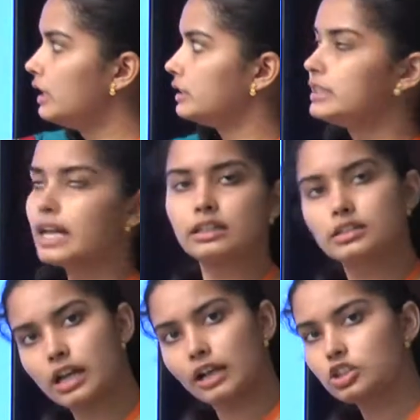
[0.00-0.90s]
These are the
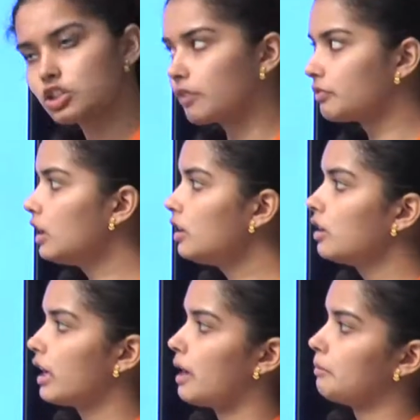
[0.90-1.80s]
structures of
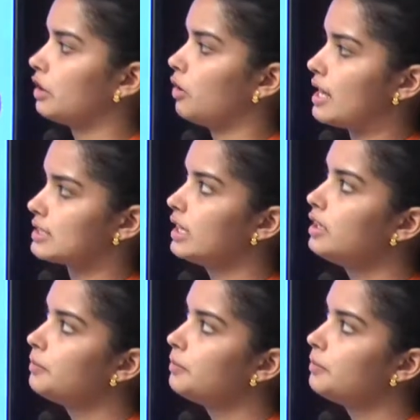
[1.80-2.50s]
the amino acid.